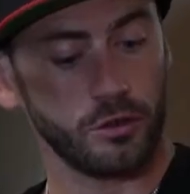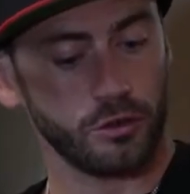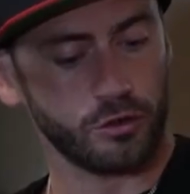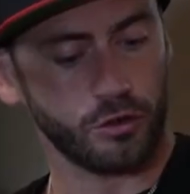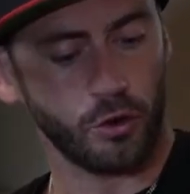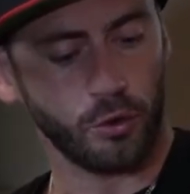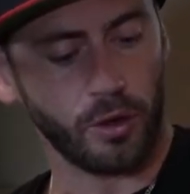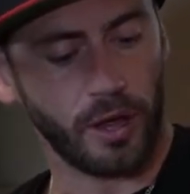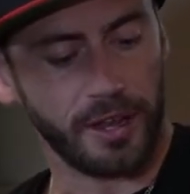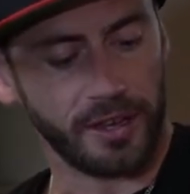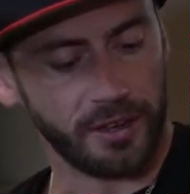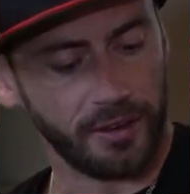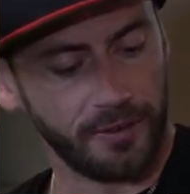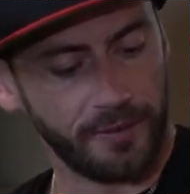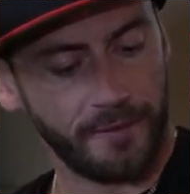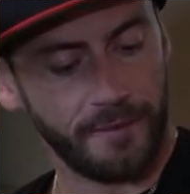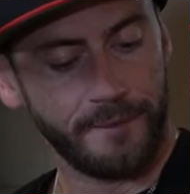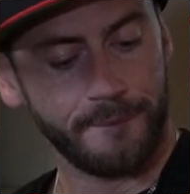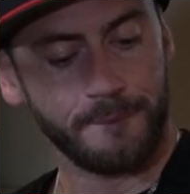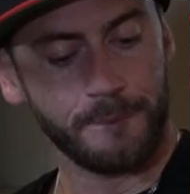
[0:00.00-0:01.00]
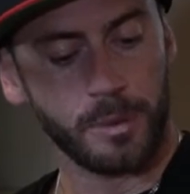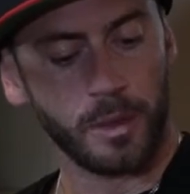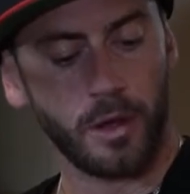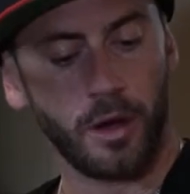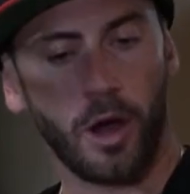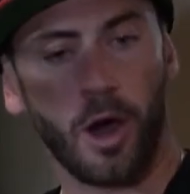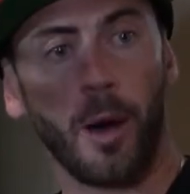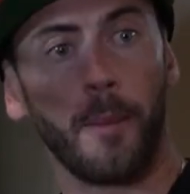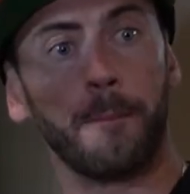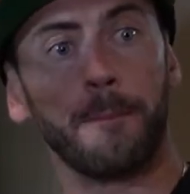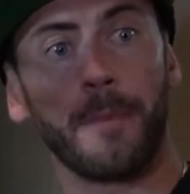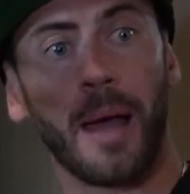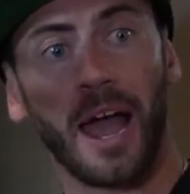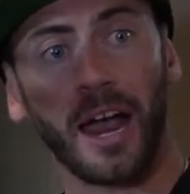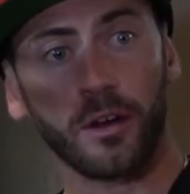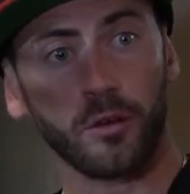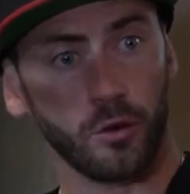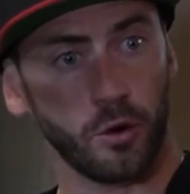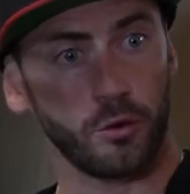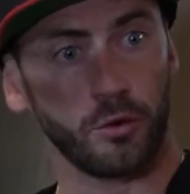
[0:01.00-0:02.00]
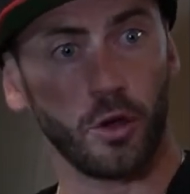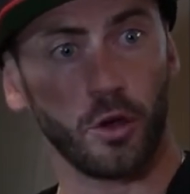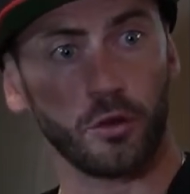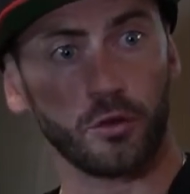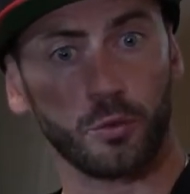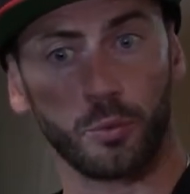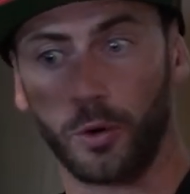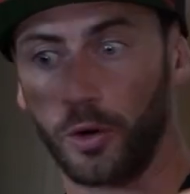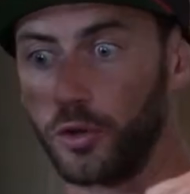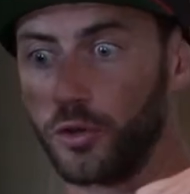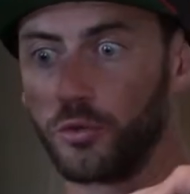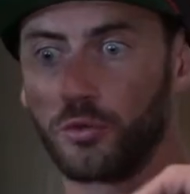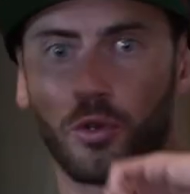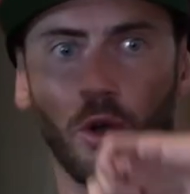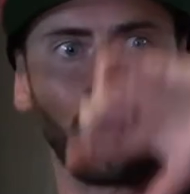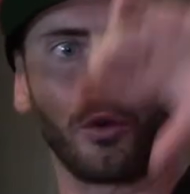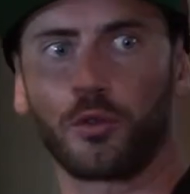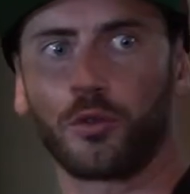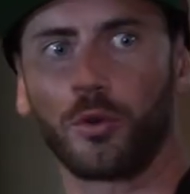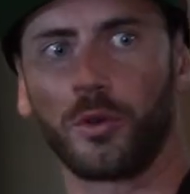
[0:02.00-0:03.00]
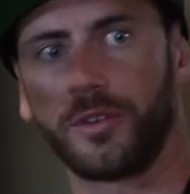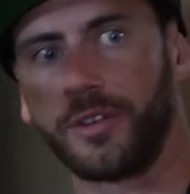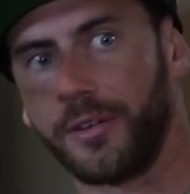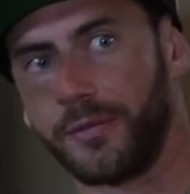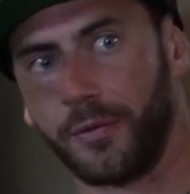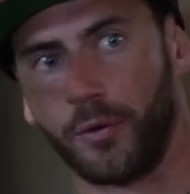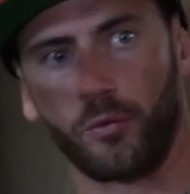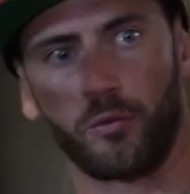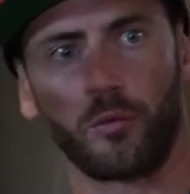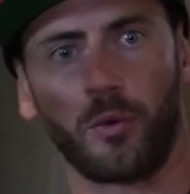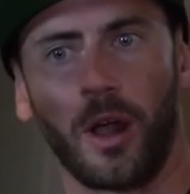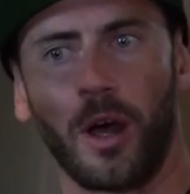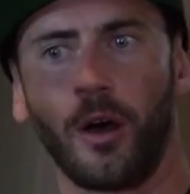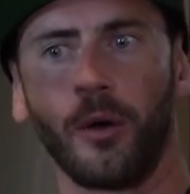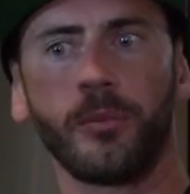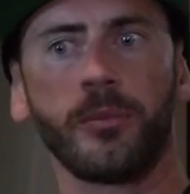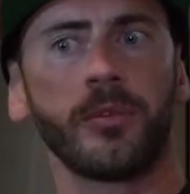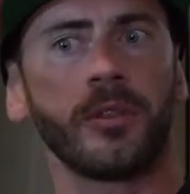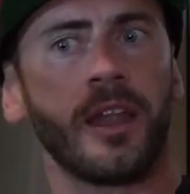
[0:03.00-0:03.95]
So like a macro dose where you go to a different realm,